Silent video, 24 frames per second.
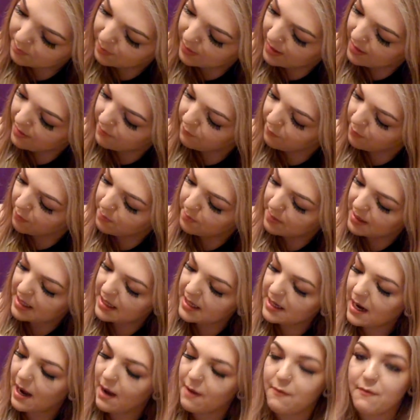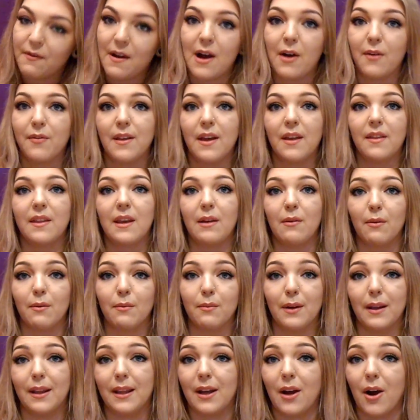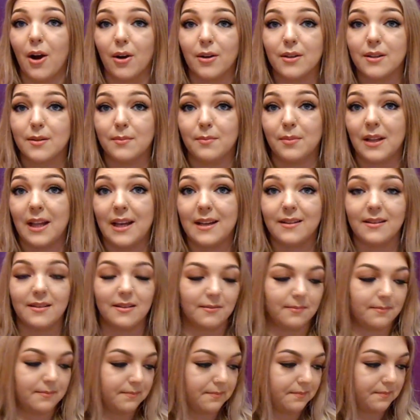but for me, I found that they were really hard to blend,